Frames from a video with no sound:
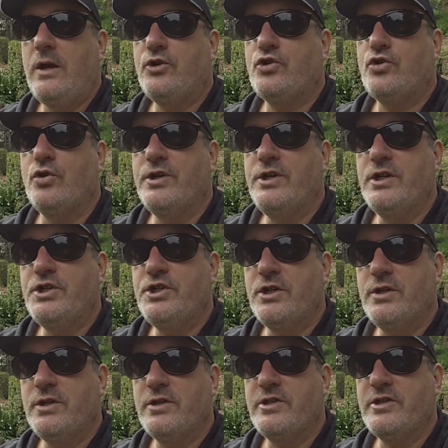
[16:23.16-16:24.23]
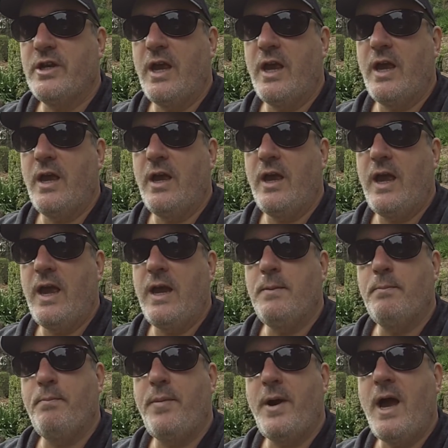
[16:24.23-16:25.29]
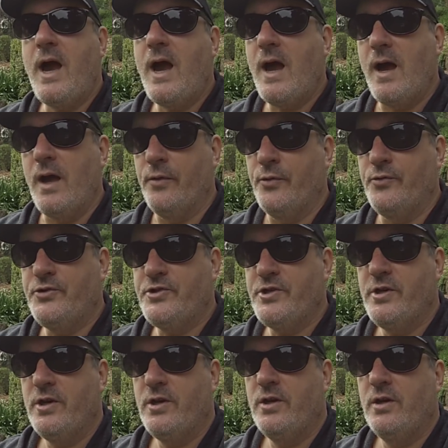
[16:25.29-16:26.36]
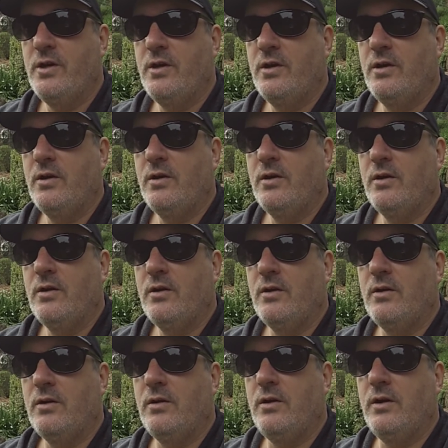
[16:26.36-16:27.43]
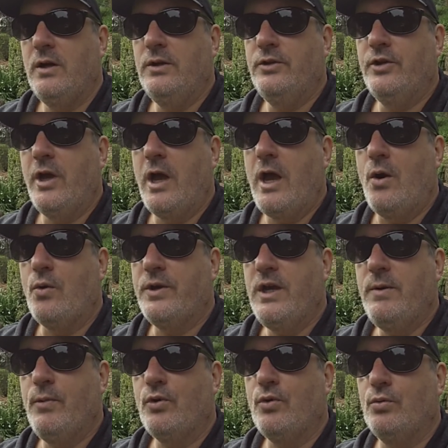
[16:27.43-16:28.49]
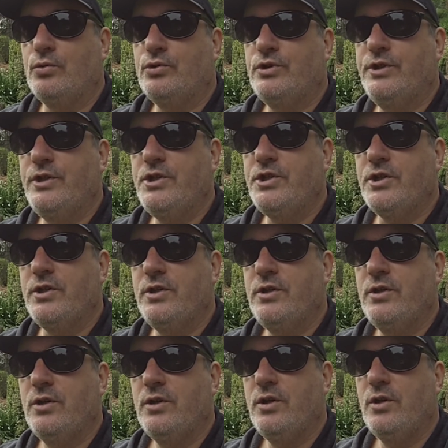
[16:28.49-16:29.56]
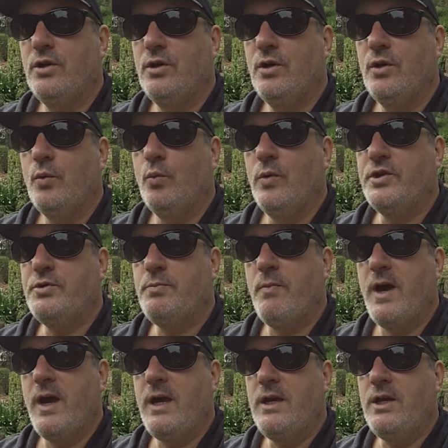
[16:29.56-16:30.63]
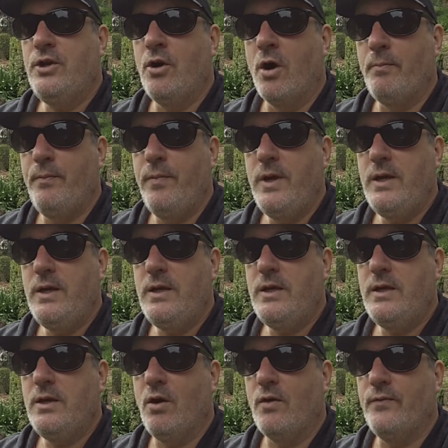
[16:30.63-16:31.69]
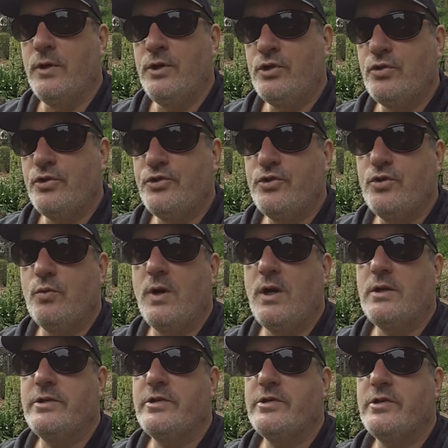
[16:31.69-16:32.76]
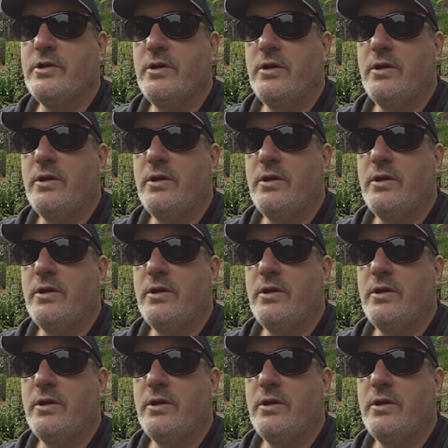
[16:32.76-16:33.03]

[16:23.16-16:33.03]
traditions and paths in the alchemical tradition which may not be of interest to us,